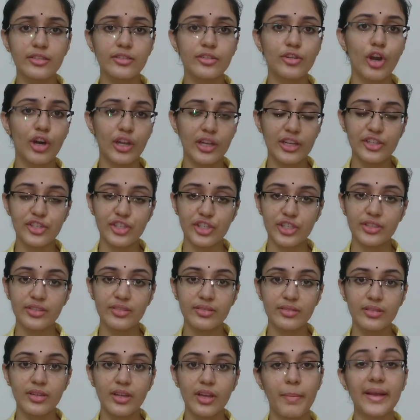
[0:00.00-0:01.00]

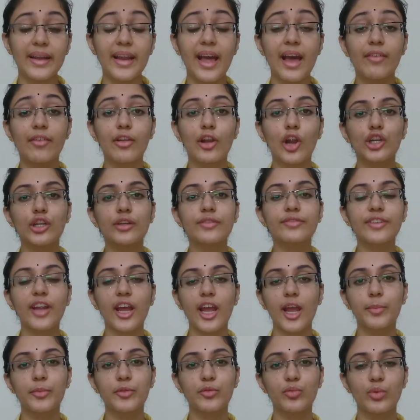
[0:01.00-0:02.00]
colleges might have a lot of
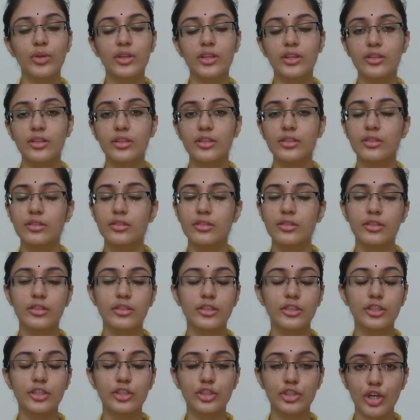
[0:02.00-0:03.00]
tie-ups with
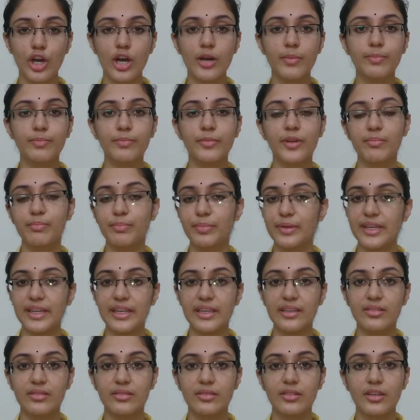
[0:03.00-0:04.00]
the top
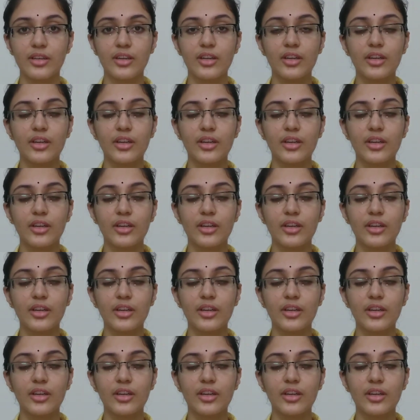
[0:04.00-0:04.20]
companies